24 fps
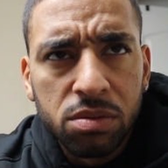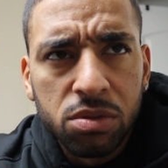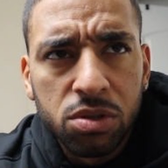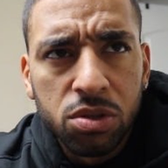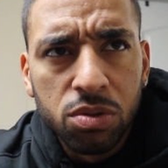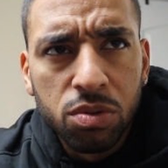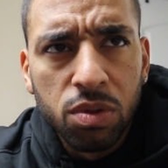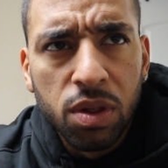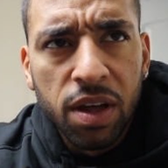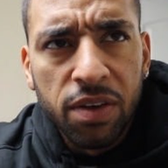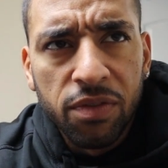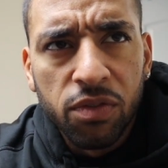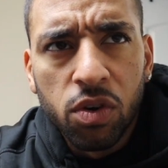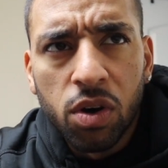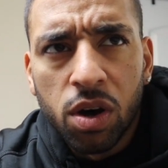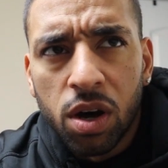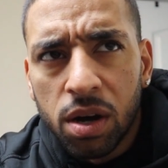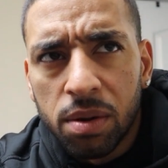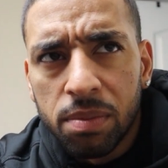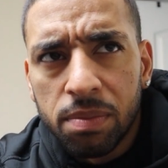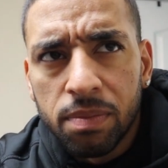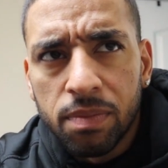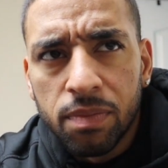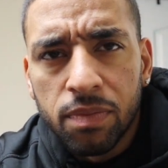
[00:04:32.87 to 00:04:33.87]
To level
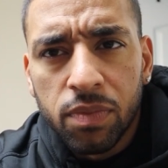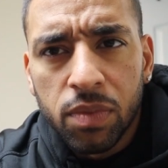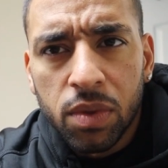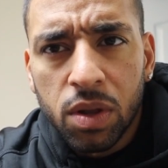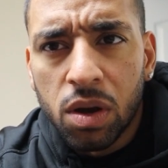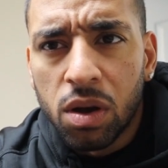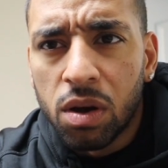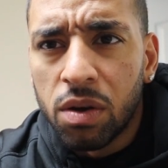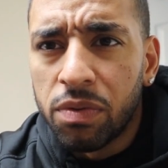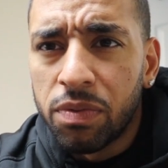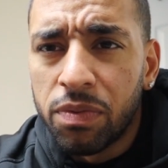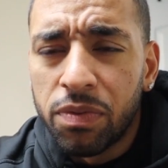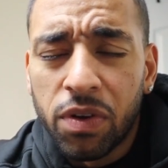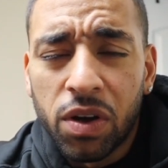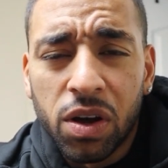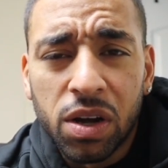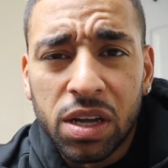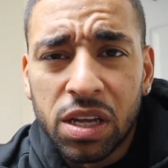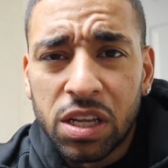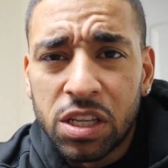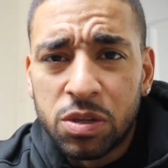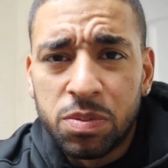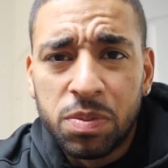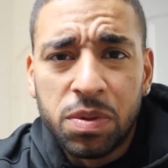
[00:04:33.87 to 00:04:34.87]
up. Oh
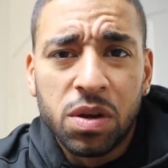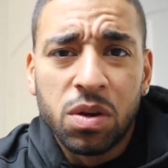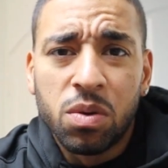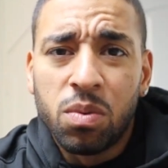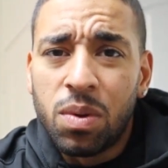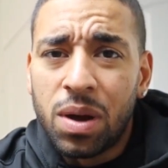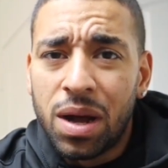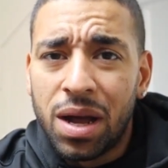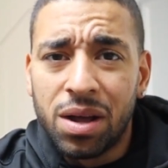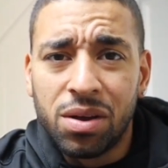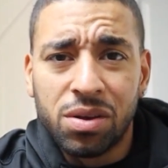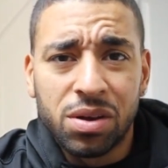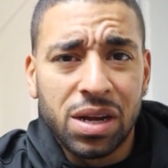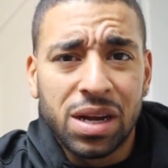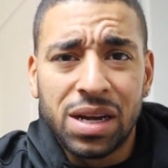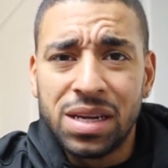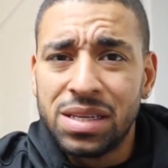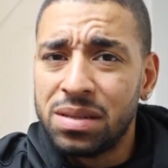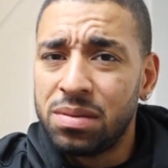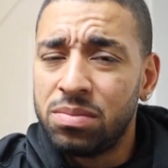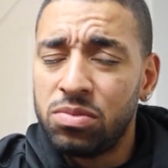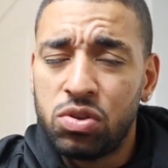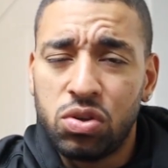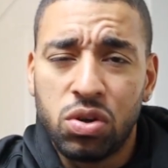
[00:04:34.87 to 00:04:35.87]
fuck! It's been a while,
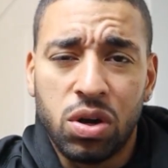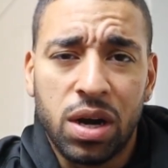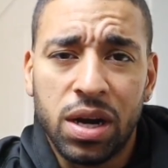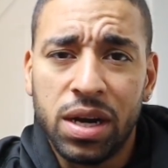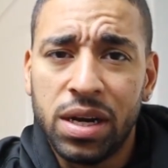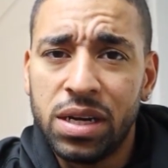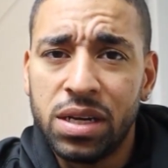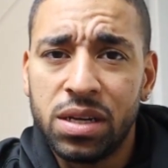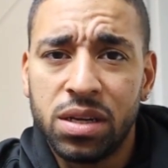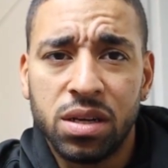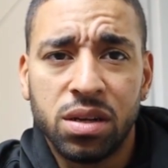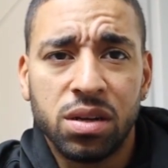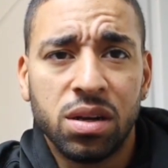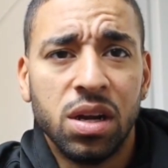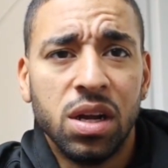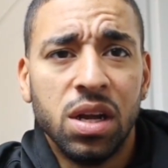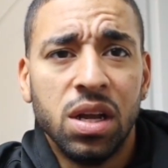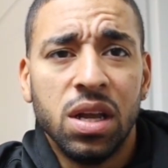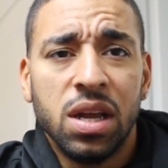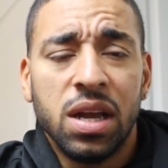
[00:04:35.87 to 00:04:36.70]
guys. I'm trying here.